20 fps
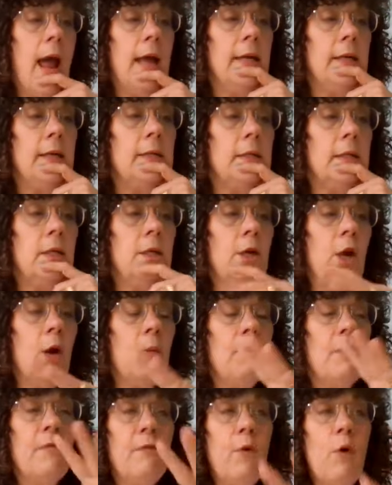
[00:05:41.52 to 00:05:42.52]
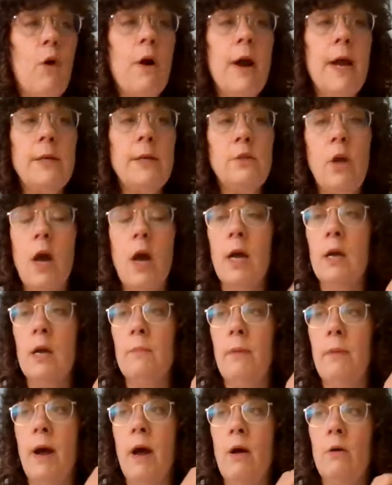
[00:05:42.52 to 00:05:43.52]
And, before I talk
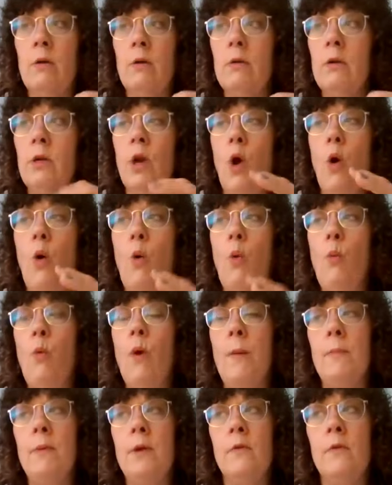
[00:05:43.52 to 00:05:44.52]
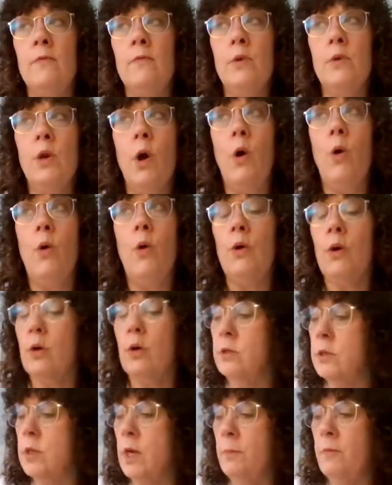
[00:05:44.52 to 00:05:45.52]
about, women of note
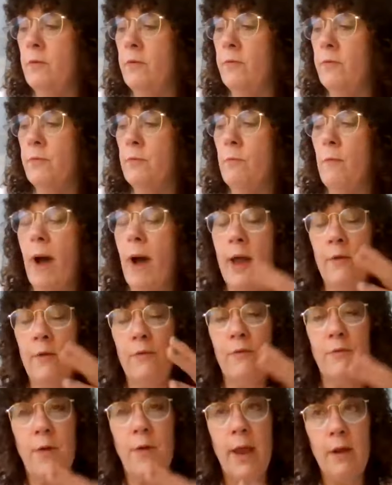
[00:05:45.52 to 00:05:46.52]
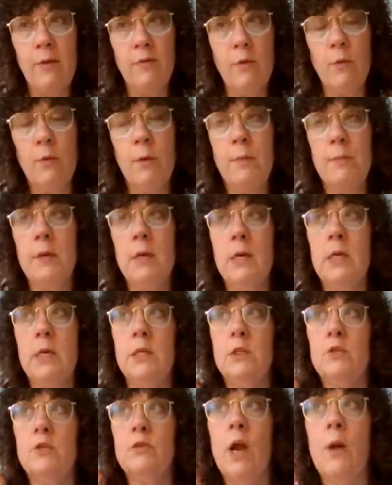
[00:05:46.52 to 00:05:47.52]
or some of my favorite women in
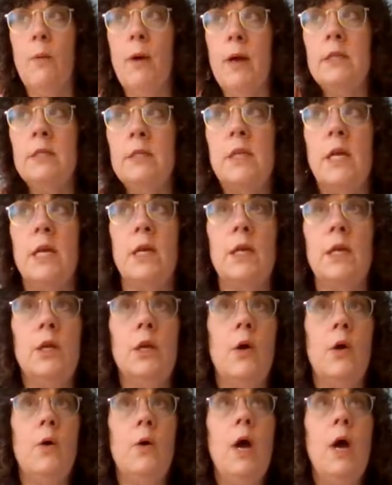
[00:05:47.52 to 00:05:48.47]
history, I want to say,